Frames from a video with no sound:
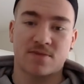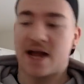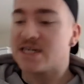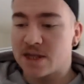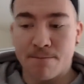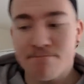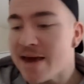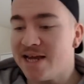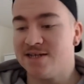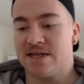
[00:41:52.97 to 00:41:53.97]
That's
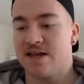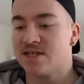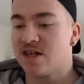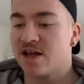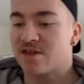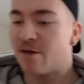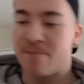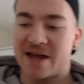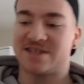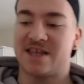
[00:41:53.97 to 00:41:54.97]
amazing. That's like the
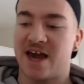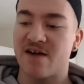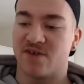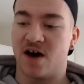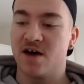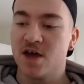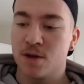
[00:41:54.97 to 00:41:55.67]
best thing ever,